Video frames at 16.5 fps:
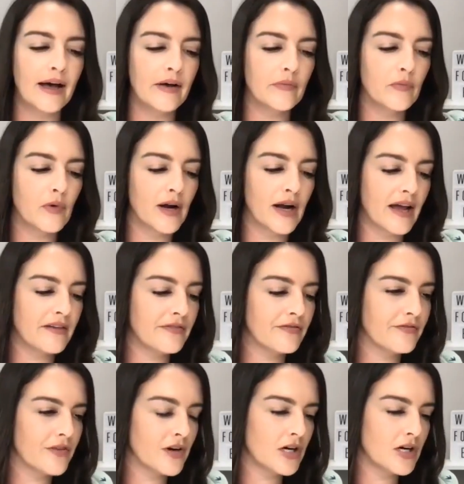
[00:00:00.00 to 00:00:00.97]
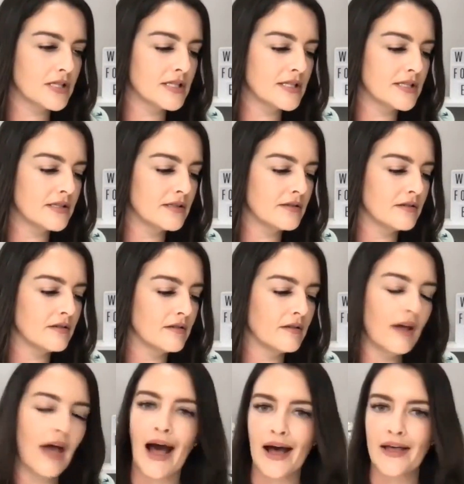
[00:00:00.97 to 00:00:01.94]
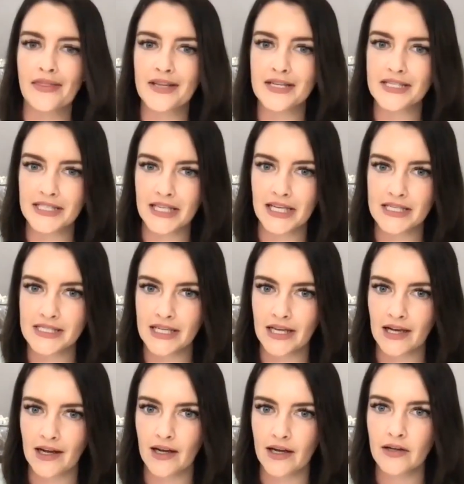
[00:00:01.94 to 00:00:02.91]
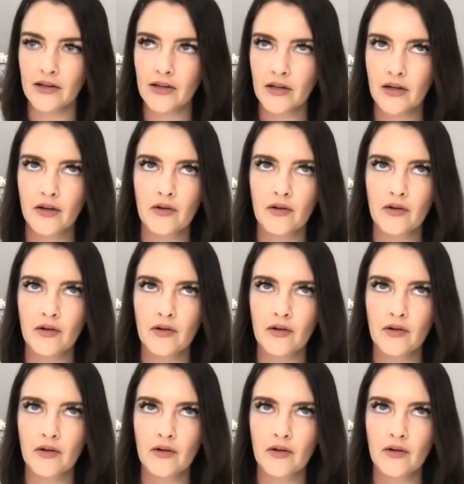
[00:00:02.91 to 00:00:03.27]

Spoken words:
When I first had this idea,